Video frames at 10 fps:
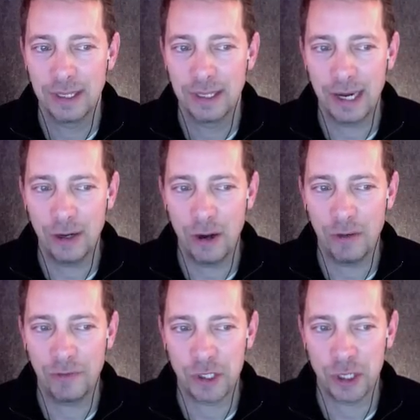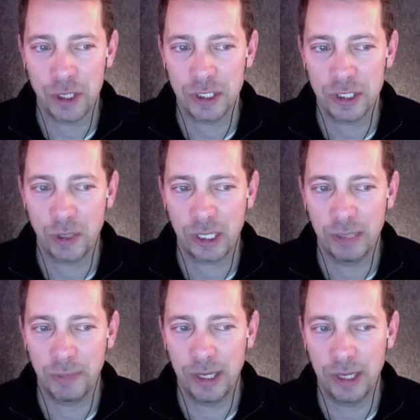Now, I don't know if this shows this
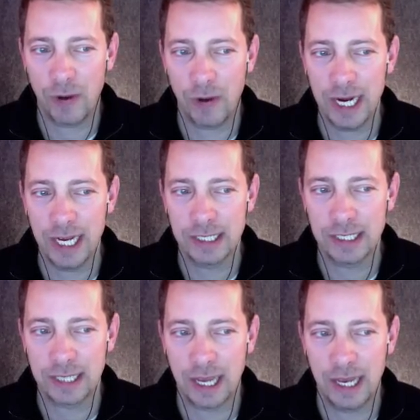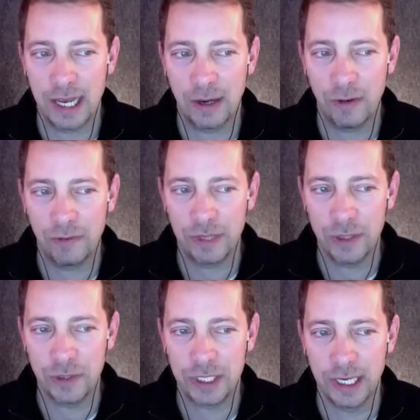quickly, but on the right hand side, hopefully
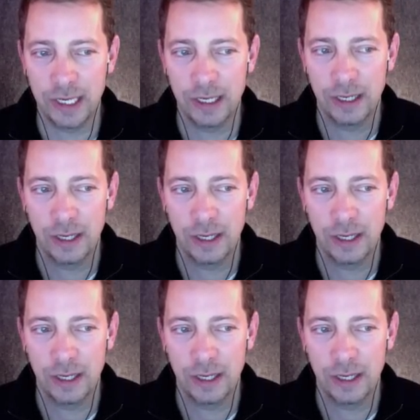you see